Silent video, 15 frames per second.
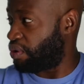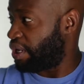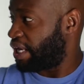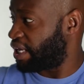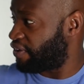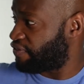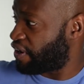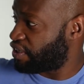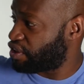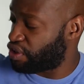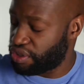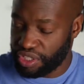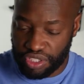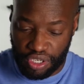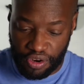Like if I
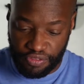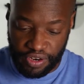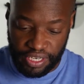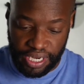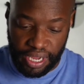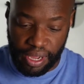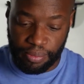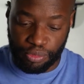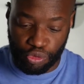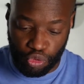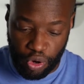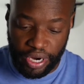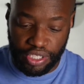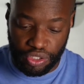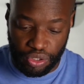turn this off right now, I'm
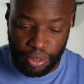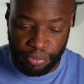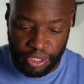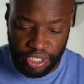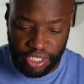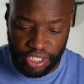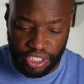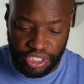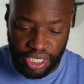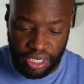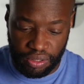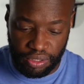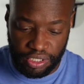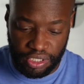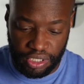quite sure I'm gonna get a
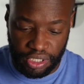shadow. Let's